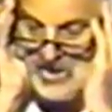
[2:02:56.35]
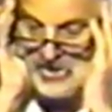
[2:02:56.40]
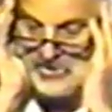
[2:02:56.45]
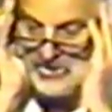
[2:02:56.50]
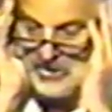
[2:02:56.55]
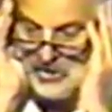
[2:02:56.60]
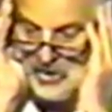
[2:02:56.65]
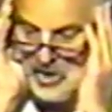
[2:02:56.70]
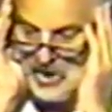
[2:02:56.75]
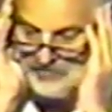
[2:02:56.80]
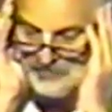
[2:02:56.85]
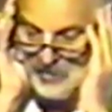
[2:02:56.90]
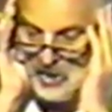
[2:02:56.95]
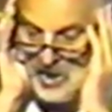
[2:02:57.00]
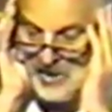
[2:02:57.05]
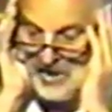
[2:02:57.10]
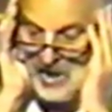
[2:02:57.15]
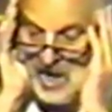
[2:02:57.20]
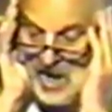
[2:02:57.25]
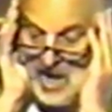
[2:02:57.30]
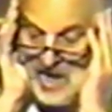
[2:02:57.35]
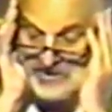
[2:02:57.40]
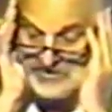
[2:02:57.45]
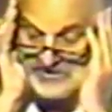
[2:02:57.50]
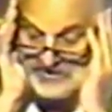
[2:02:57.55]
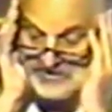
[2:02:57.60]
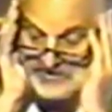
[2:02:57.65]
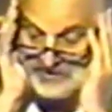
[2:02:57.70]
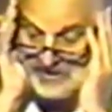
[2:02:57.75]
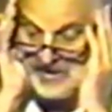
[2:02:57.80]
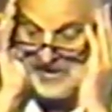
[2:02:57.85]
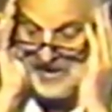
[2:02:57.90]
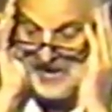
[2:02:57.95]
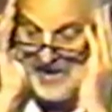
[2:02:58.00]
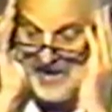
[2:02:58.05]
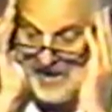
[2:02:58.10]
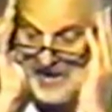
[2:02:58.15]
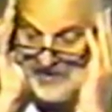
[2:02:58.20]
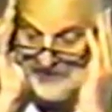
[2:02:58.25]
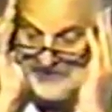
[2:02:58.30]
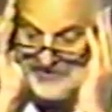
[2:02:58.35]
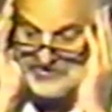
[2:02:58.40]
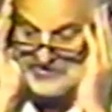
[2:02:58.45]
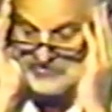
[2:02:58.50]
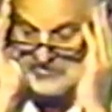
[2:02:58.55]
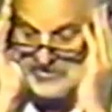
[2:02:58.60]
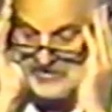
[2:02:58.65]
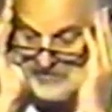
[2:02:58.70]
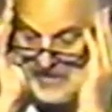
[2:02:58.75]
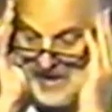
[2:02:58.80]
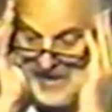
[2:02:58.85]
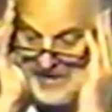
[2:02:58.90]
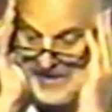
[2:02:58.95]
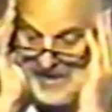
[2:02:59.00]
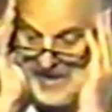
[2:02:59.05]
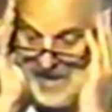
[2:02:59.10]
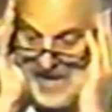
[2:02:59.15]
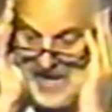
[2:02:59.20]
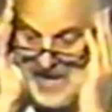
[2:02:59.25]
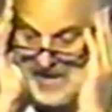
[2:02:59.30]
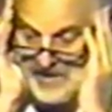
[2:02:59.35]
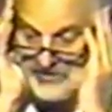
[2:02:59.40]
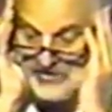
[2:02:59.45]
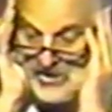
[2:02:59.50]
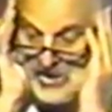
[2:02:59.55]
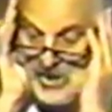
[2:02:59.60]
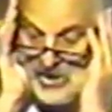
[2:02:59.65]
The Lord brought us out of Egypt with a mighty hand.